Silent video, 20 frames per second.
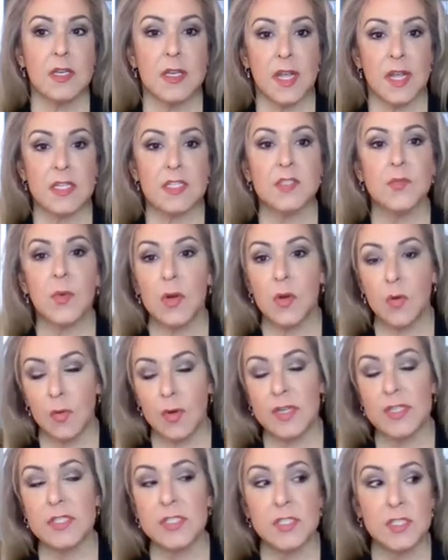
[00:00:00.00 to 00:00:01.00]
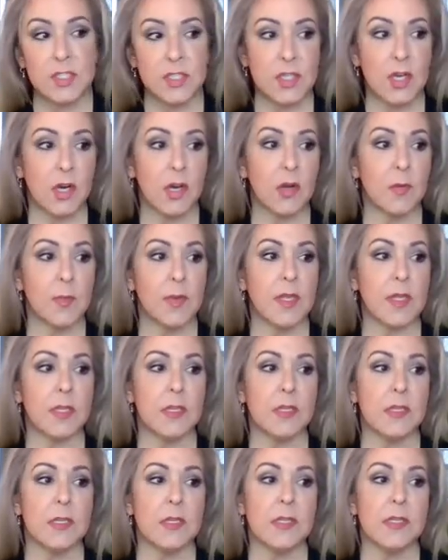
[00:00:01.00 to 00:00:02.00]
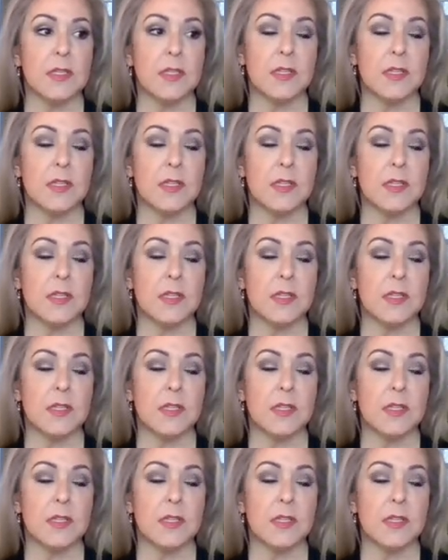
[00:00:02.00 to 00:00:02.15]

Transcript: Next, we're going to determine